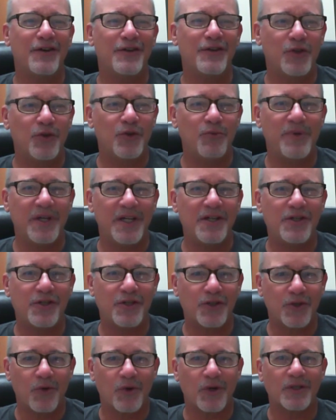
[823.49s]
to be
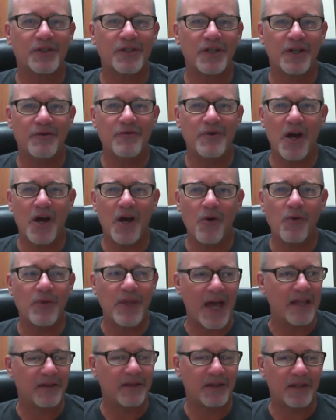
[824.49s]
sure to know
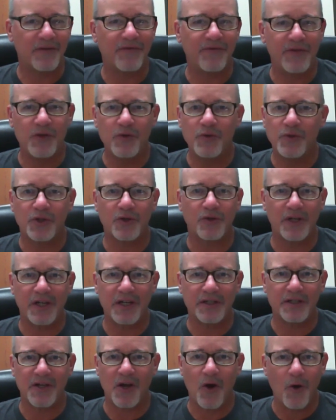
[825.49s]
that the future
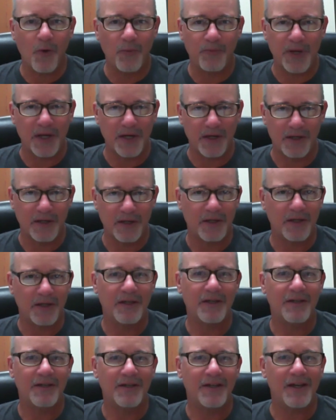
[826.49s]
is open
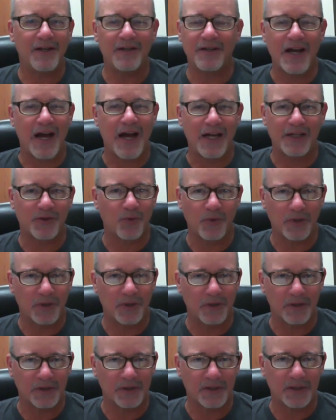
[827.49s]
in God's
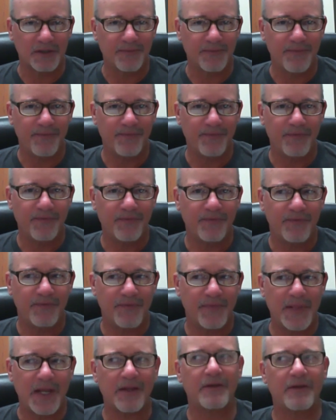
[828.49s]
world.
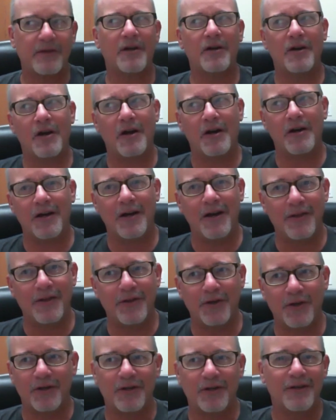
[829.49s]
Now, there are
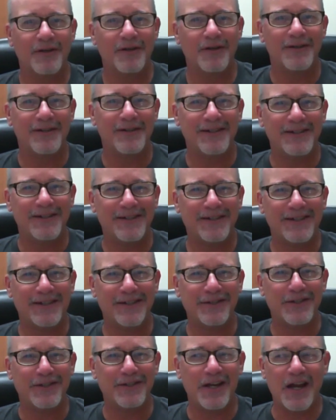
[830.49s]
other uh,
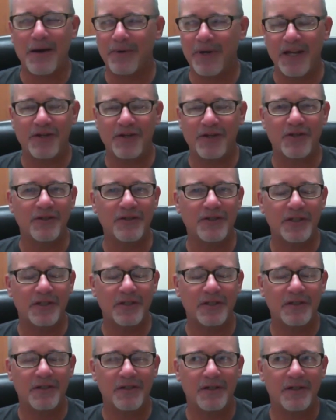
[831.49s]
denominations,
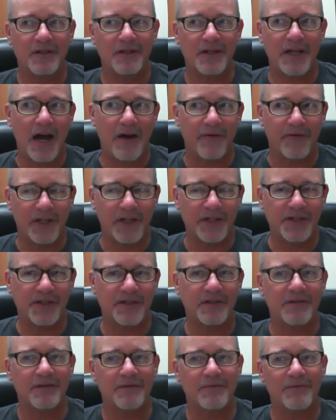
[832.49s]

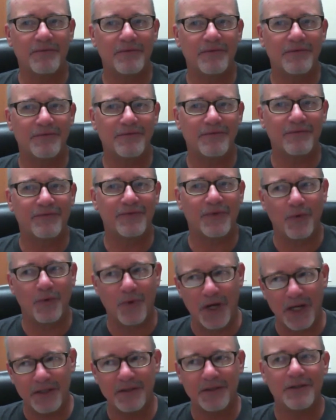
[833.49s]
Calvinists, for
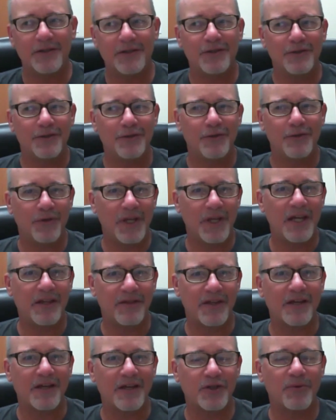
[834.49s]
one, who think
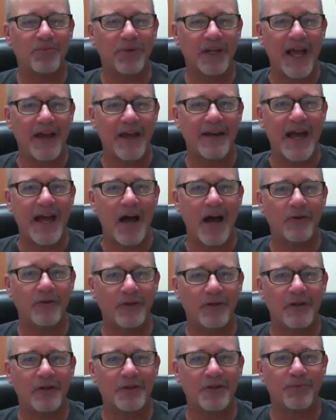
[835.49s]
things are planned
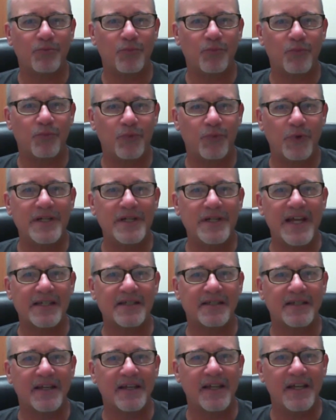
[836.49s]
out. There's a
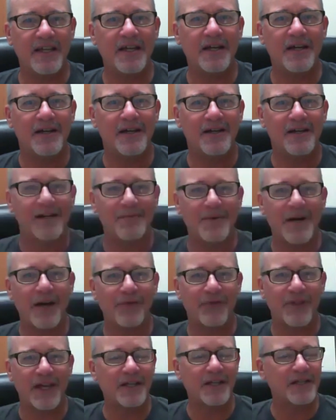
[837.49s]
predestiny
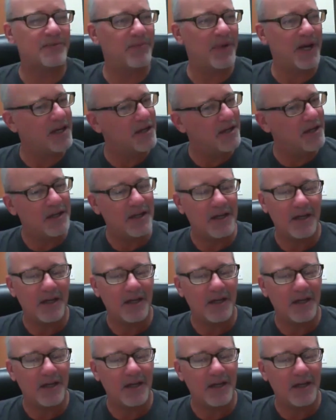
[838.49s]
about things, but